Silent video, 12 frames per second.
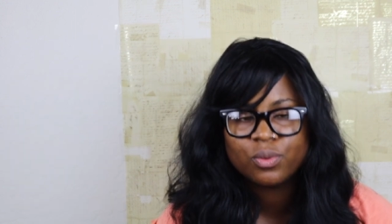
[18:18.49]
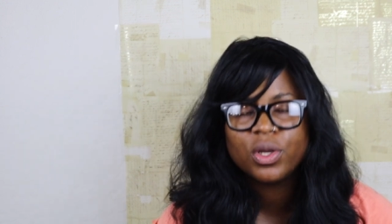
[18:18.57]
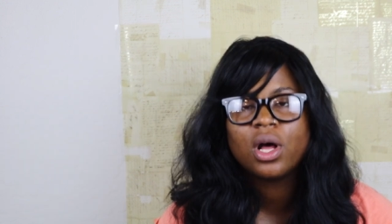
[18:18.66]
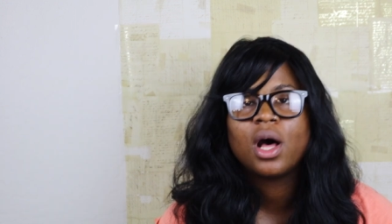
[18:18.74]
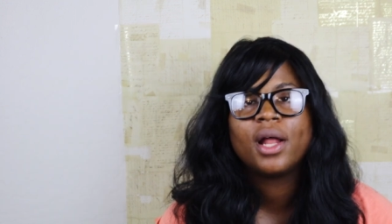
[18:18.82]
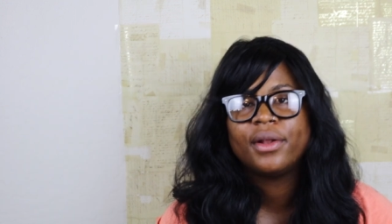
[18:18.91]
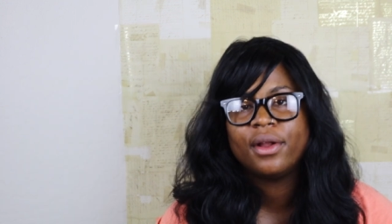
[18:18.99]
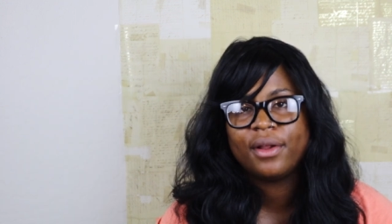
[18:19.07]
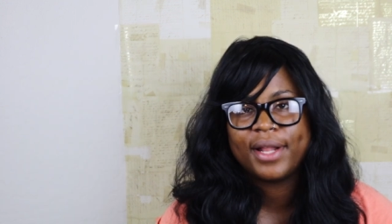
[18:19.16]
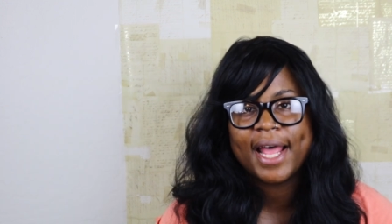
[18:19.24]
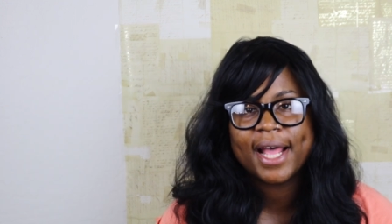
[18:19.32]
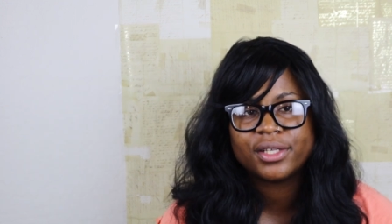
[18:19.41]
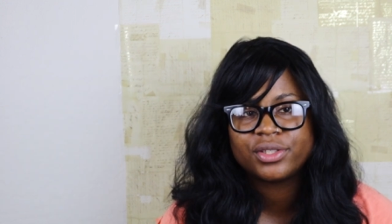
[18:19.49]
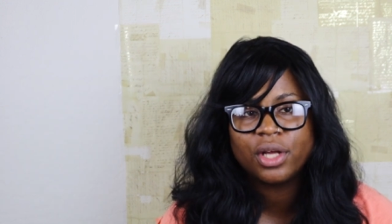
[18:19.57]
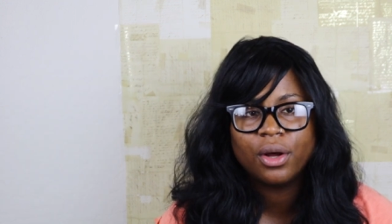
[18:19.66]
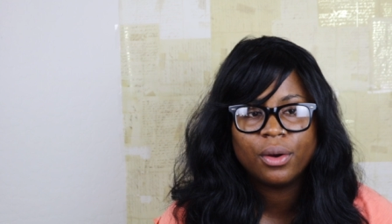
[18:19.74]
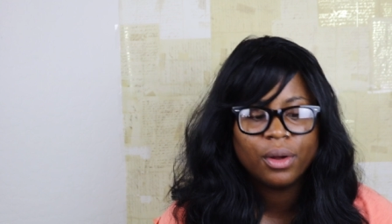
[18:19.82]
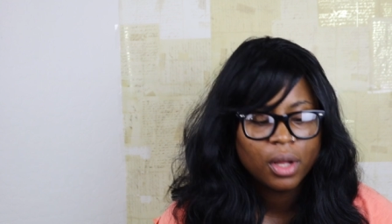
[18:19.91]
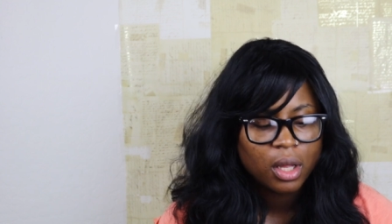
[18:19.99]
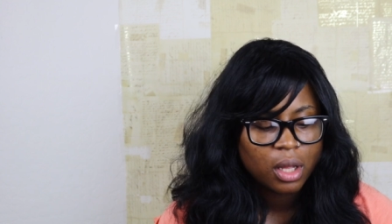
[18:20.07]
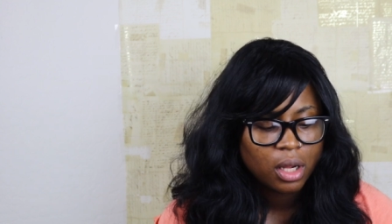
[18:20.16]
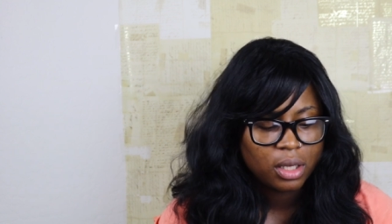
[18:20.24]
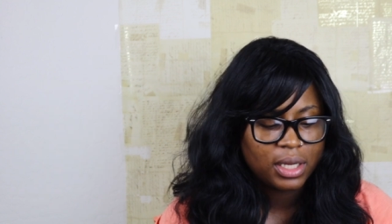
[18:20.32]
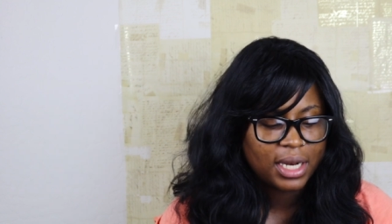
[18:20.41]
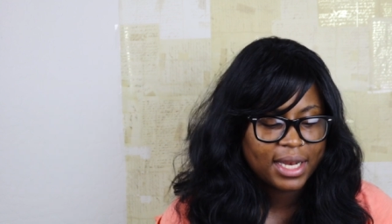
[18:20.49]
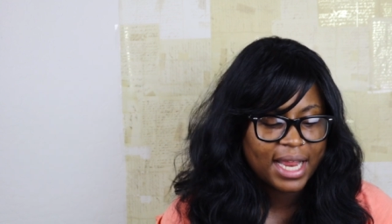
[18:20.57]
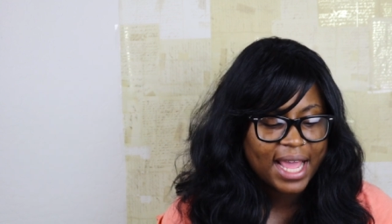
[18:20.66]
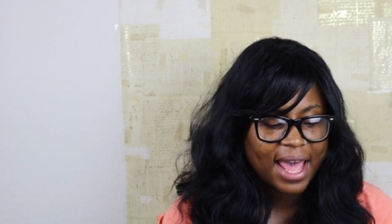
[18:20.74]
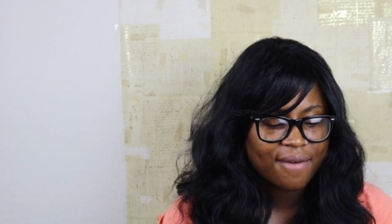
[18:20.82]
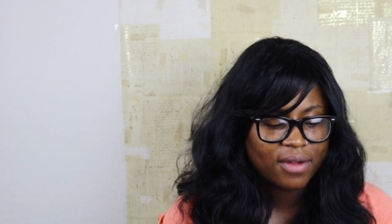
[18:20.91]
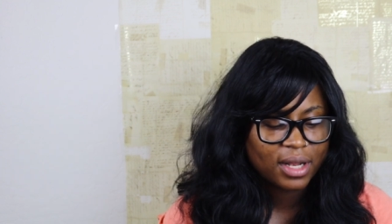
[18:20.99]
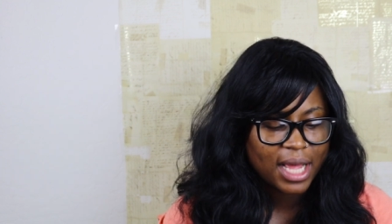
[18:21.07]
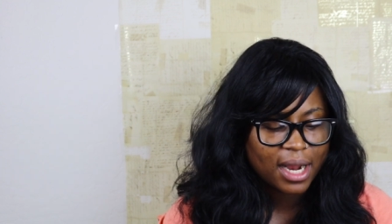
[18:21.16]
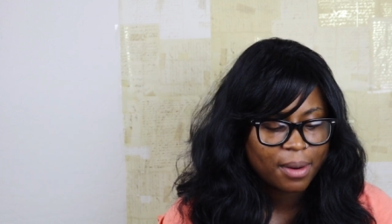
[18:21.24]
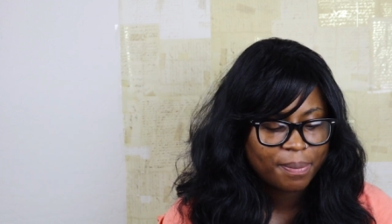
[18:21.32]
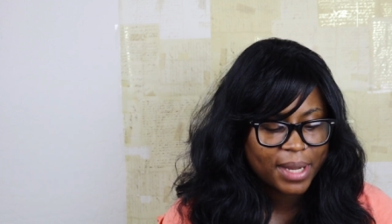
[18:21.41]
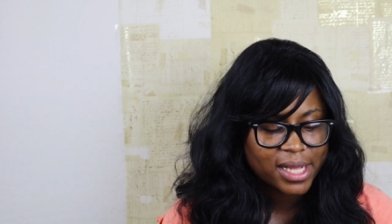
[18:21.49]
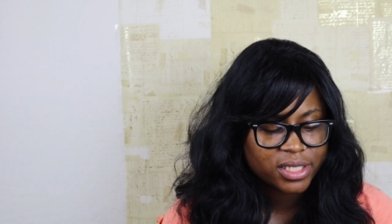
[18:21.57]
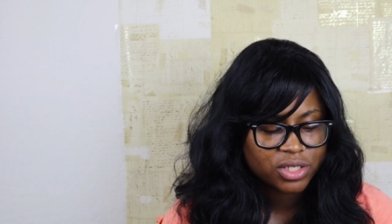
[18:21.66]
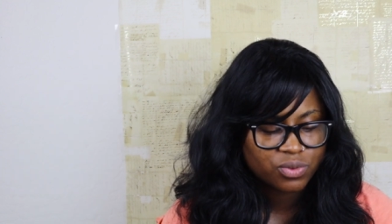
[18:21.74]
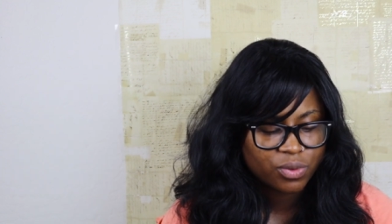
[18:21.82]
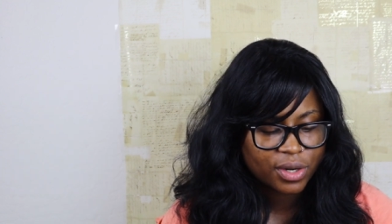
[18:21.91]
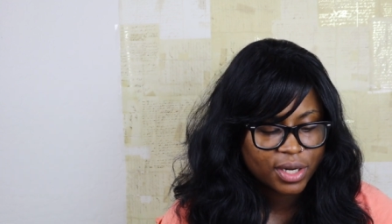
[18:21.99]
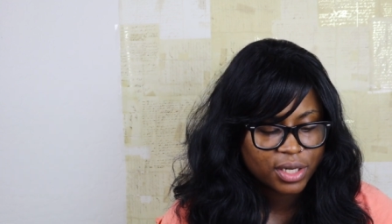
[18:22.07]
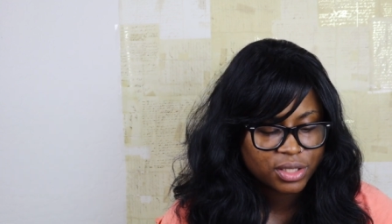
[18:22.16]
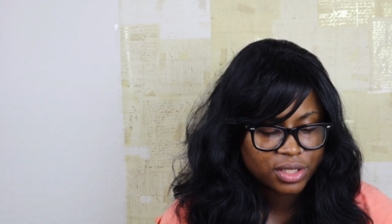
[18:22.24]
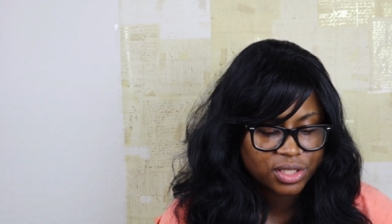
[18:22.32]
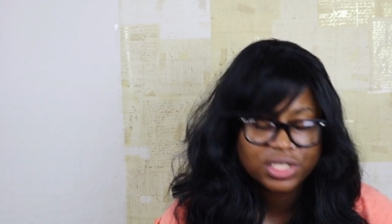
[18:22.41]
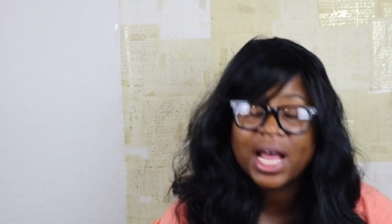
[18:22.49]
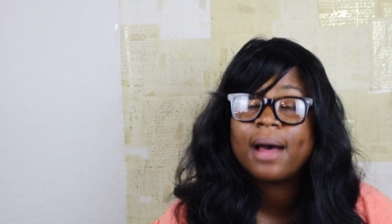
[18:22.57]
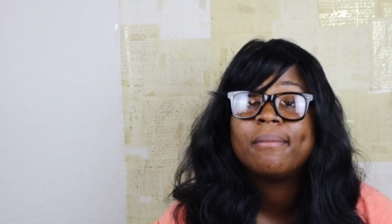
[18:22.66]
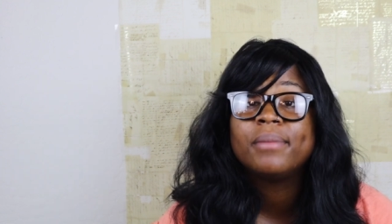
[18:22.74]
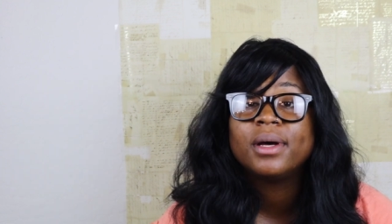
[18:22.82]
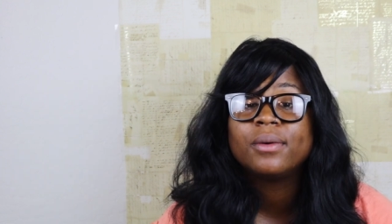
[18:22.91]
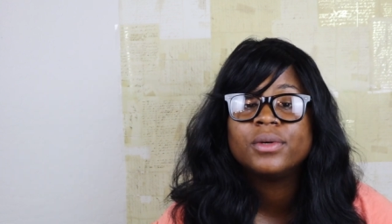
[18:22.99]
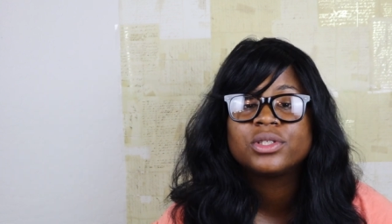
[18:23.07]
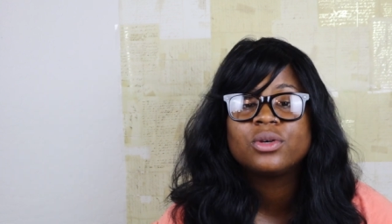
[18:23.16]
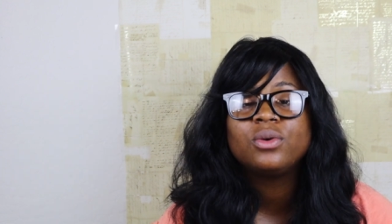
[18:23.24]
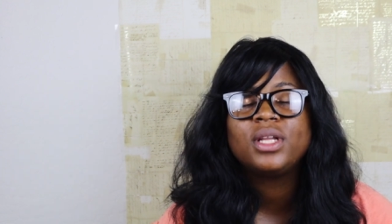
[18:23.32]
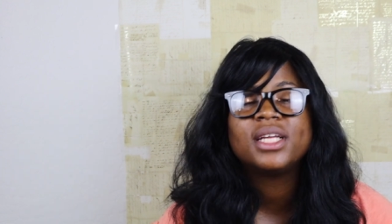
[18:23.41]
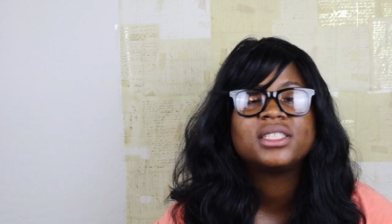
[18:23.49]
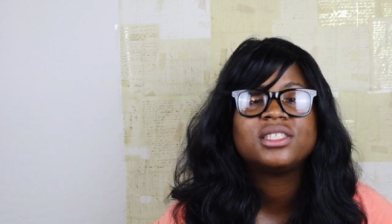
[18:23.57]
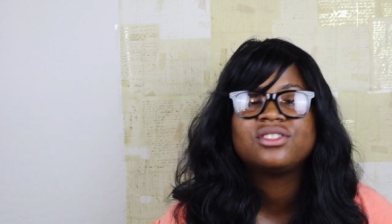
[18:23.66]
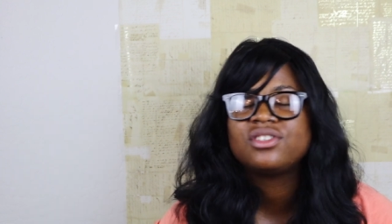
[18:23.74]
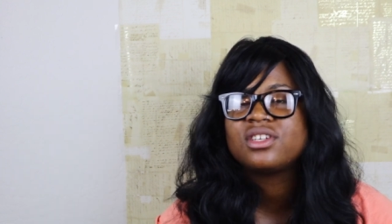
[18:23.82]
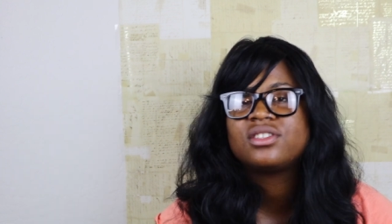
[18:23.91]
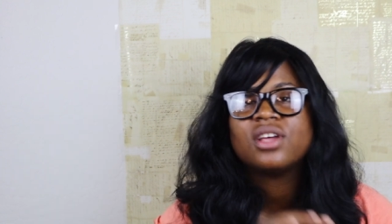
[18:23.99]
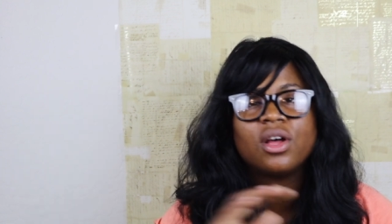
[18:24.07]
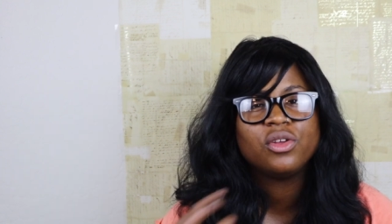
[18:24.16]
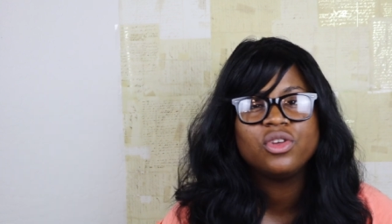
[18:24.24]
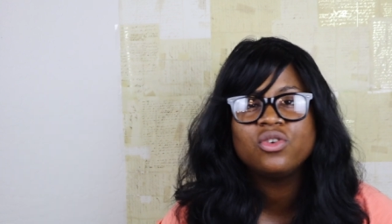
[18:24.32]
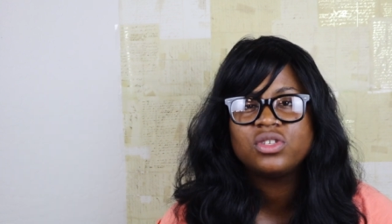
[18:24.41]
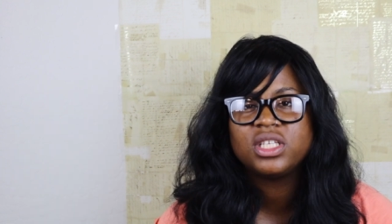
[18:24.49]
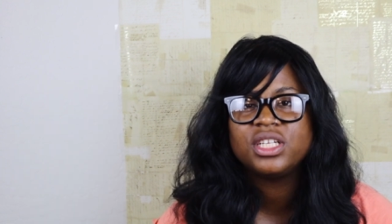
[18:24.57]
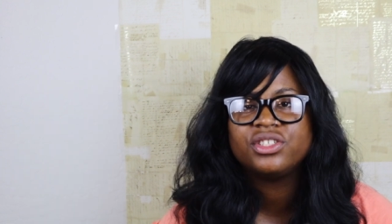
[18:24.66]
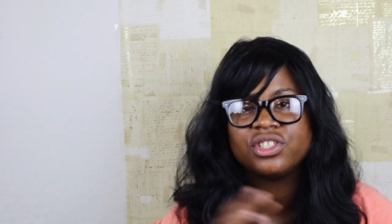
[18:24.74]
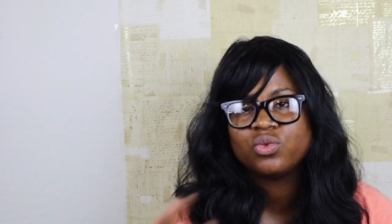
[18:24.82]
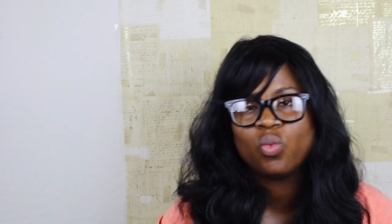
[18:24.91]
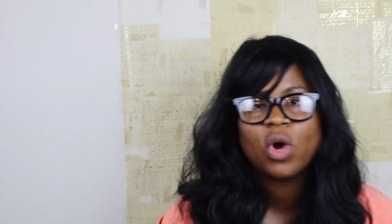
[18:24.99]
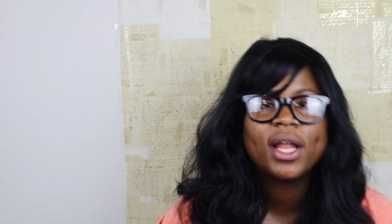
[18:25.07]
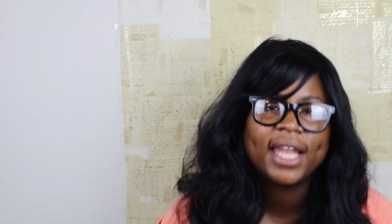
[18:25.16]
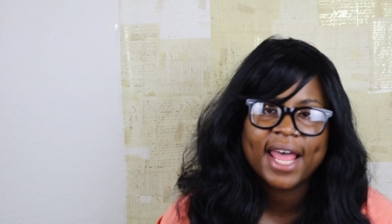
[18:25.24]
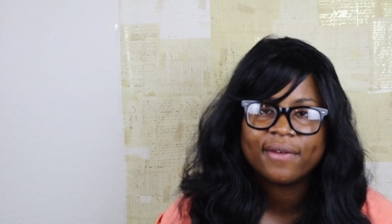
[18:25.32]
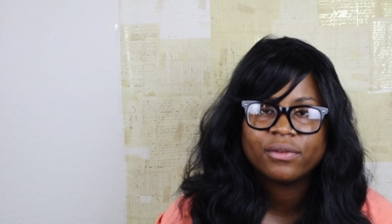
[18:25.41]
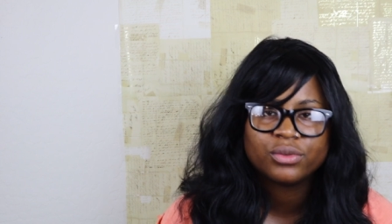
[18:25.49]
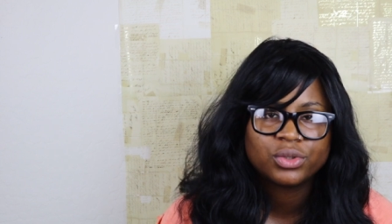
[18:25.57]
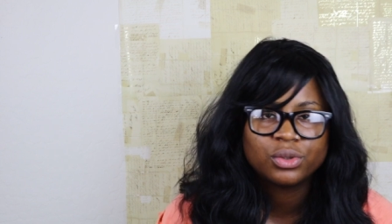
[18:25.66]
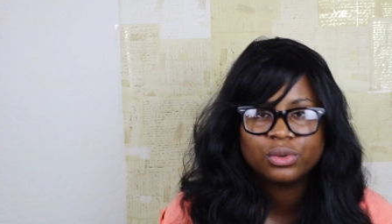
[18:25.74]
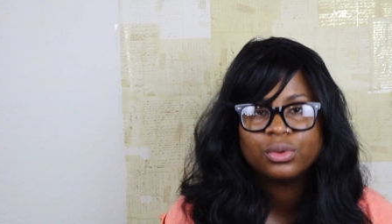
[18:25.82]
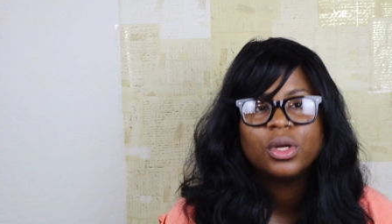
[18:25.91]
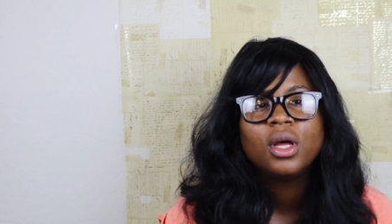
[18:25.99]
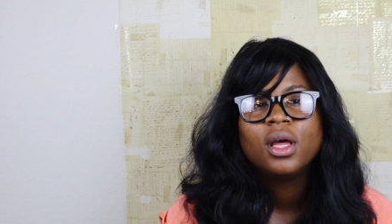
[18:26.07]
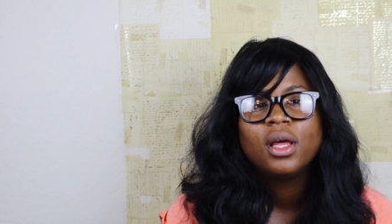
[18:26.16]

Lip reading: We all know that. So they have a lot of places where to shop. But what's cool is it's just usually just one level. So